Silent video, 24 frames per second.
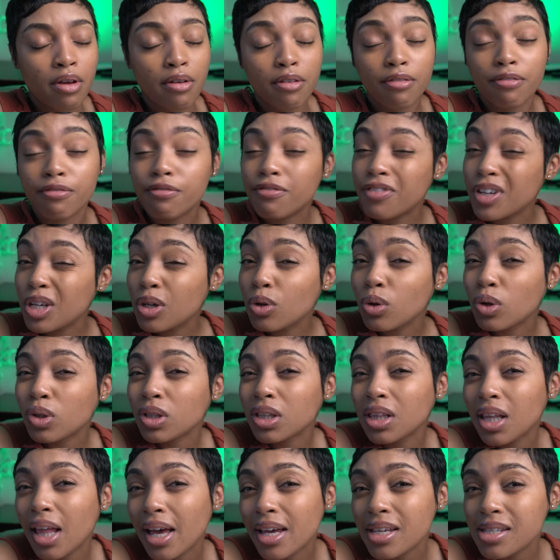feel
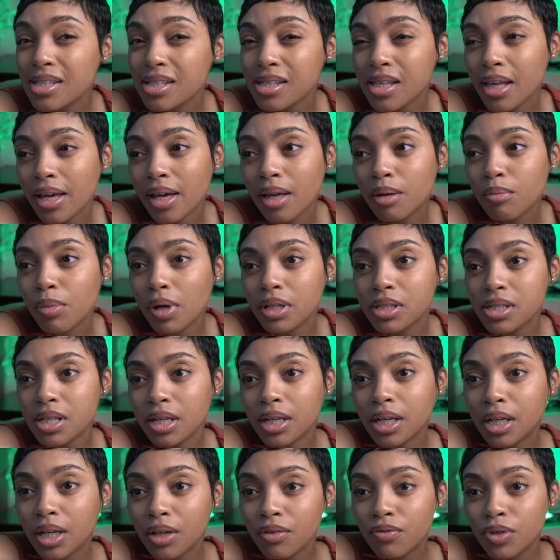less than, but to
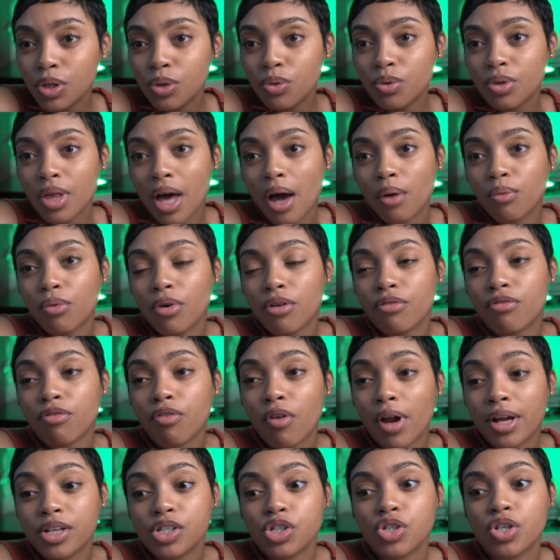give you that
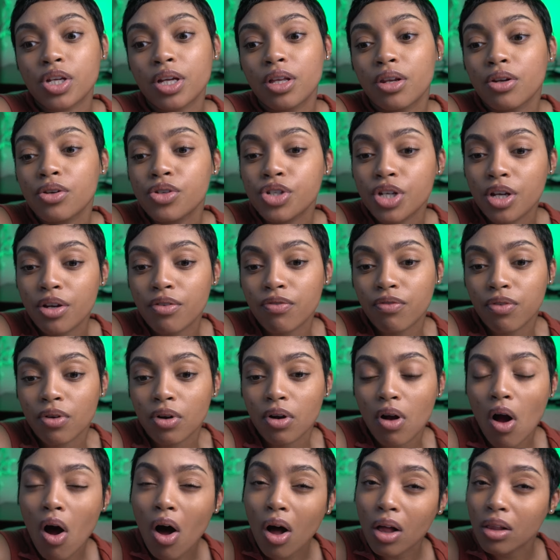refreshed energy
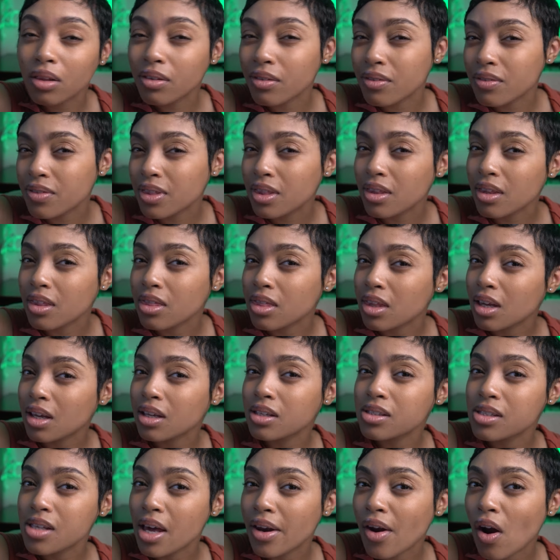for all of the
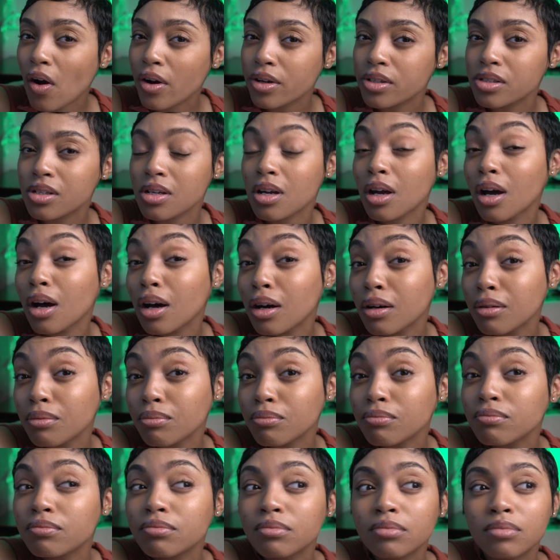things that are to
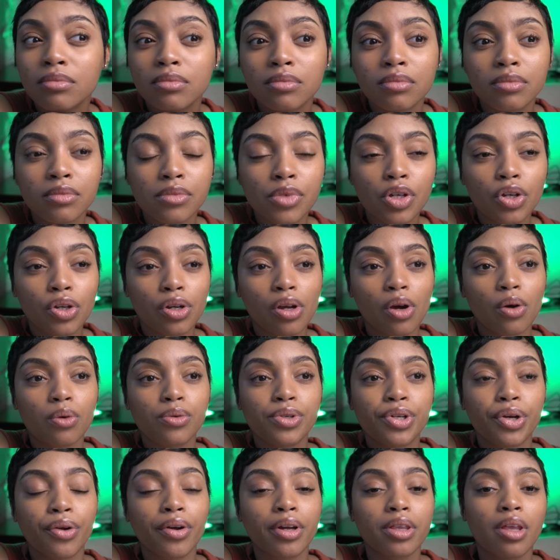come. You know,
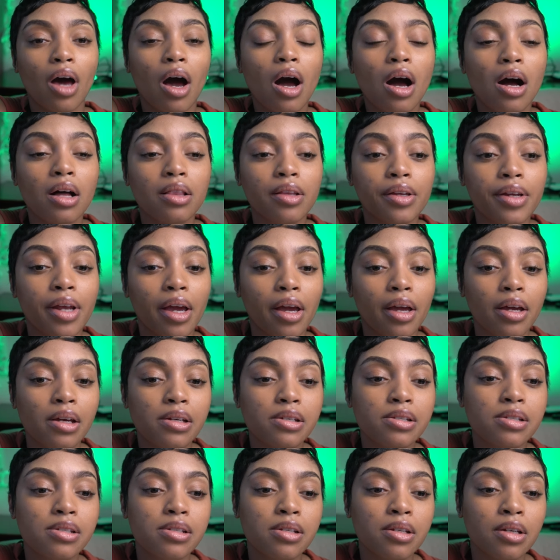during the
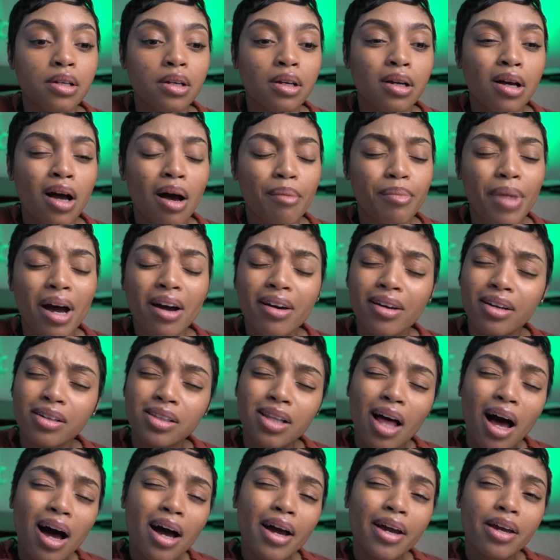holidays, I'm not gonna
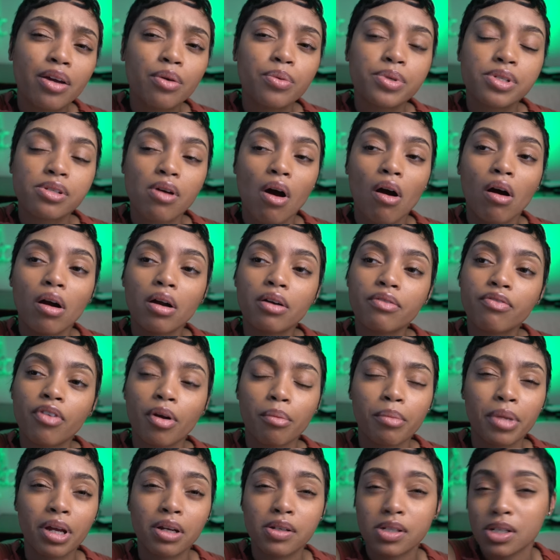lie, it was hard for
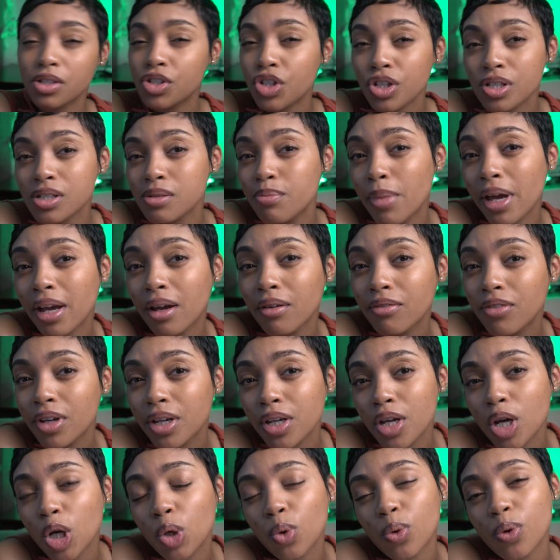me to just make a
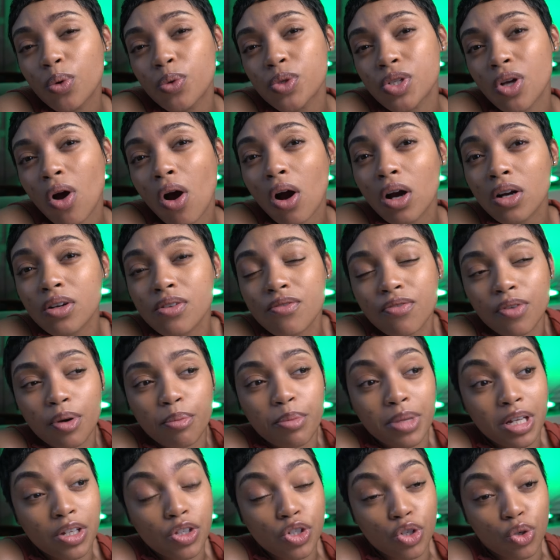video, it was hard for
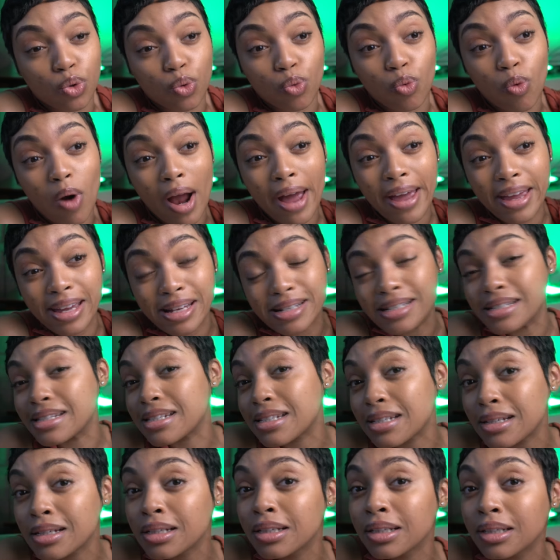me to
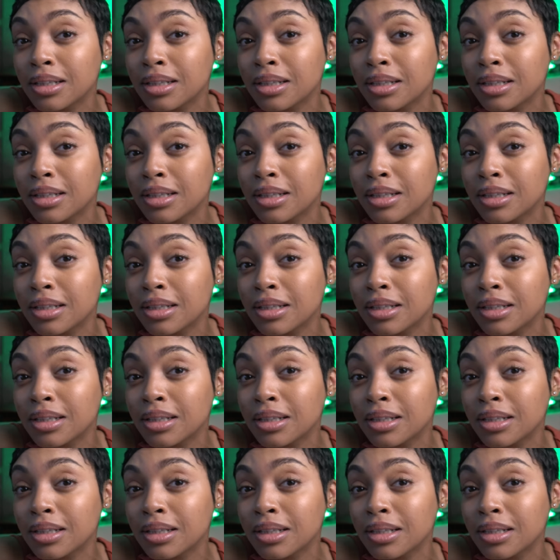write